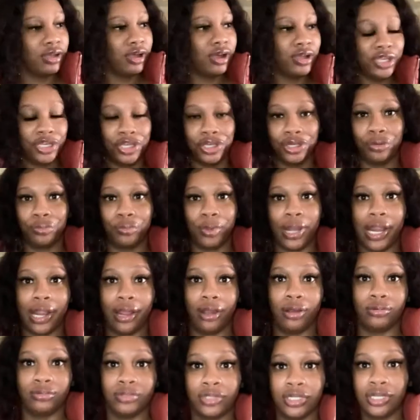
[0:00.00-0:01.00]
year
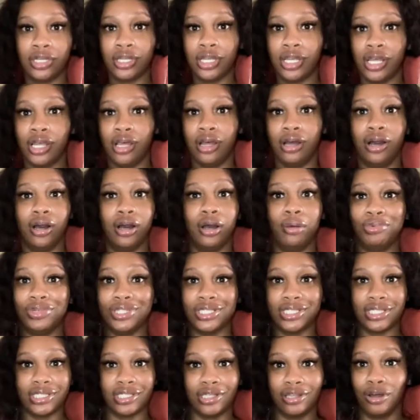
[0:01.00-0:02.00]
round.
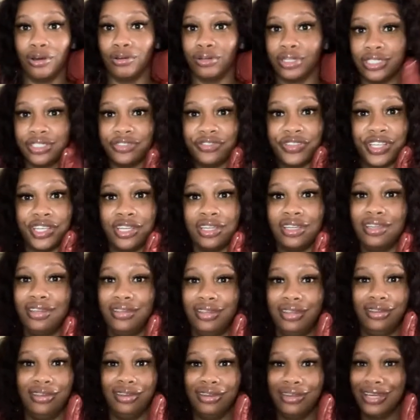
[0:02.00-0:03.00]
Just as long as it,
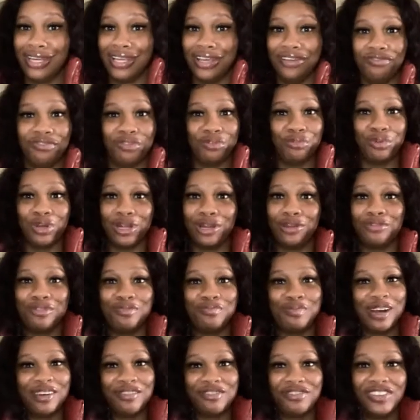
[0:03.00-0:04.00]
if it worked with
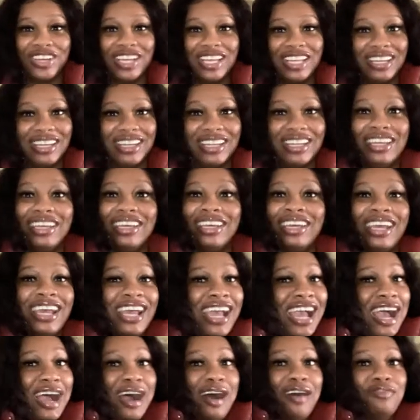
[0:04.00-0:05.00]
my fit, then
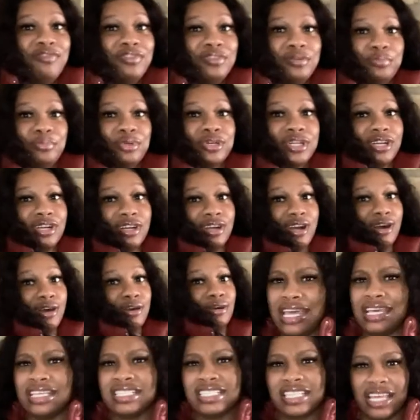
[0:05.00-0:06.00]
I'm gonna put it on.
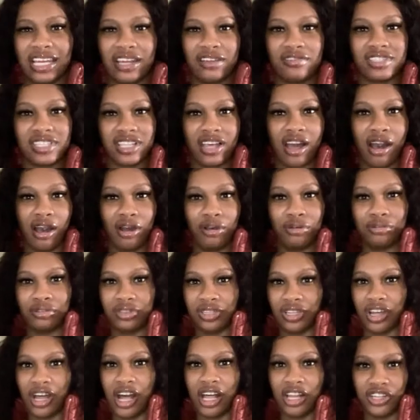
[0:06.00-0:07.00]
They said it was called,
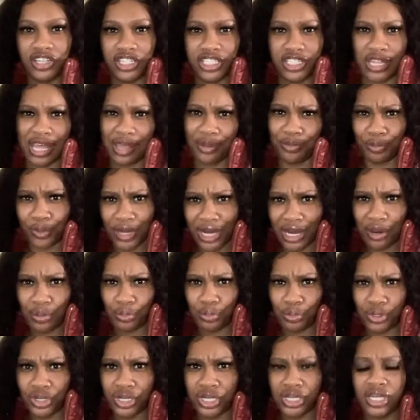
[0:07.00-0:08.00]
the color is like
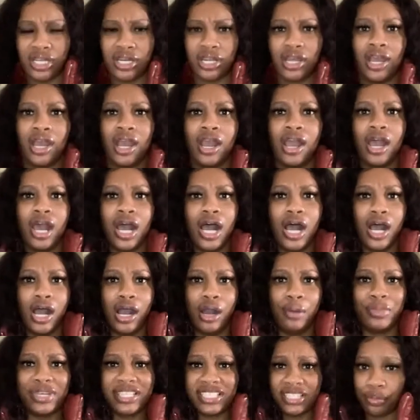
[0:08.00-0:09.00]
redwood.
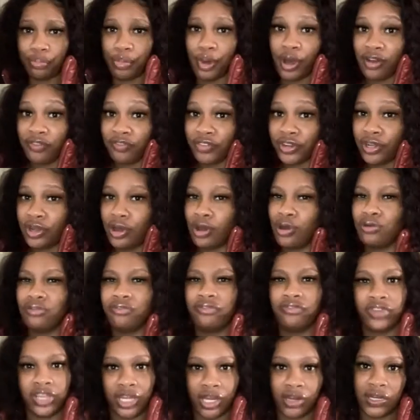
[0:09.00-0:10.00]
It's a puffer coat,
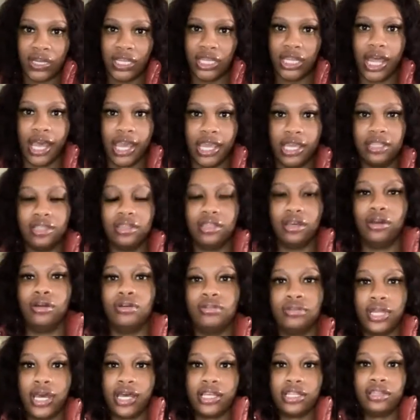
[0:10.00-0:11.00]
very light
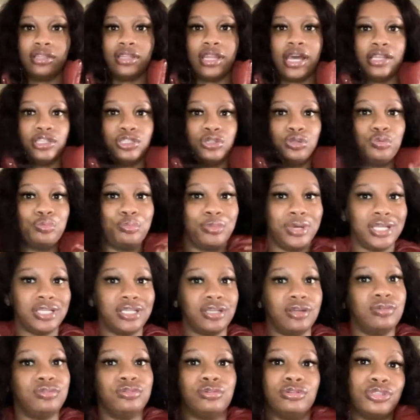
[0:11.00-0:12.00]
though. Not too much, I
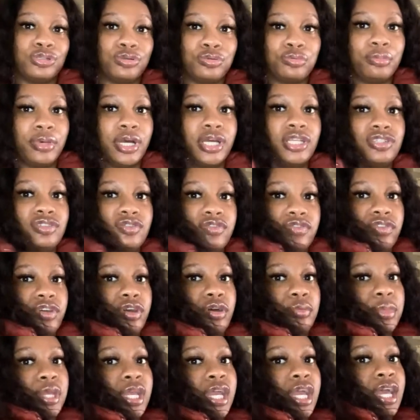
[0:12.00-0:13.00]
don't do too much, you feel
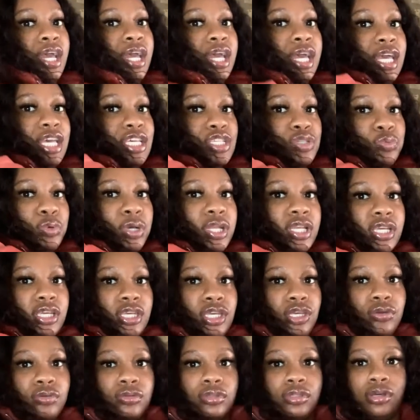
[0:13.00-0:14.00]
me? It's really
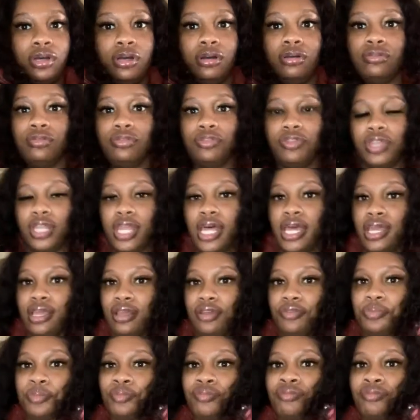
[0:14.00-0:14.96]
cute though. Like,